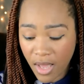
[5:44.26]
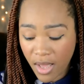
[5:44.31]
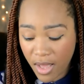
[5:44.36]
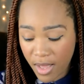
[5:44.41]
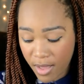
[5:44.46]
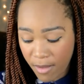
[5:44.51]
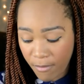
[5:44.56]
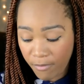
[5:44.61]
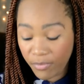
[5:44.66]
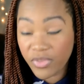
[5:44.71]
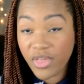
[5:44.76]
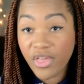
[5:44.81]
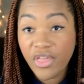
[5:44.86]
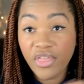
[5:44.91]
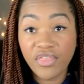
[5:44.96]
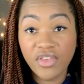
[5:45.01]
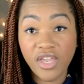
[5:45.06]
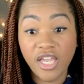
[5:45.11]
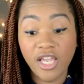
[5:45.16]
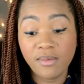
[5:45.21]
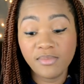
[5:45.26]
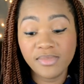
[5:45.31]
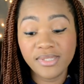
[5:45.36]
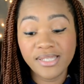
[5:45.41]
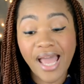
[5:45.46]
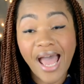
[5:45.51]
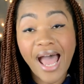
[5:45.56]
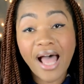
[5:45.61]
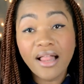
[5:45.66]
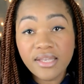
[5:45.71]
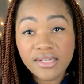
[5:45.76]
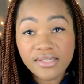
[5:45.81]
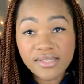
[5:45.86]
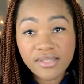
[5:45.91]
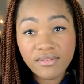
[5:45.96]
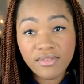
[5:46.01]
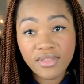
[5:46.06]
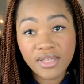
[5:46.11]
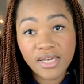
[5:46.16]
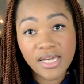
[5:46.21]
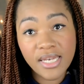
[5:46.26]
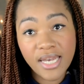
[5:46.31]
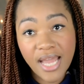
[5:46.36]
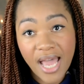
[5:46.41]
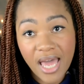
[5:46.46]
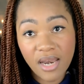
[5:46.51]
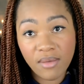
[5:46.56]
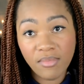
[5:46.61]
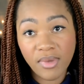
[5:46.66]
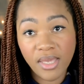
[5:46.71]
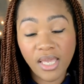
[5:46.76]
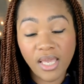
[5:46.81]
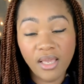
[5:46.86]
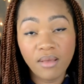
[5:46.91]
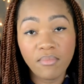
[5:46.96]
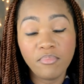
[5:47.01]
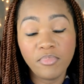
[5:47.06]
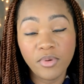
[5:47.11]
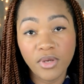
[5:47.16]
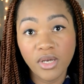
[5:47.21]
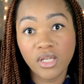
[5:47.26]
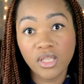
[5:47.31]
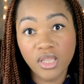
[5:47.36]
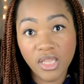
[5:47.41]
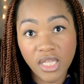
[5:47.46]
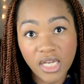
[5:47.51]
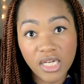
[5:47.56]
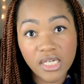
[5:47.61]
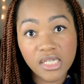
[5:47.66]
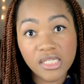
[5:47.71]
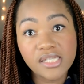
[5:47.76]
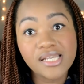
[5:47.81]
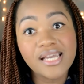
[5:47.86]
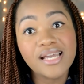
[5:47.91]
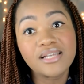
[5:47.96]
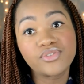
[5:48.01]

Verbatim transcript: um, Thieme's Atlas of Anatomy book looked.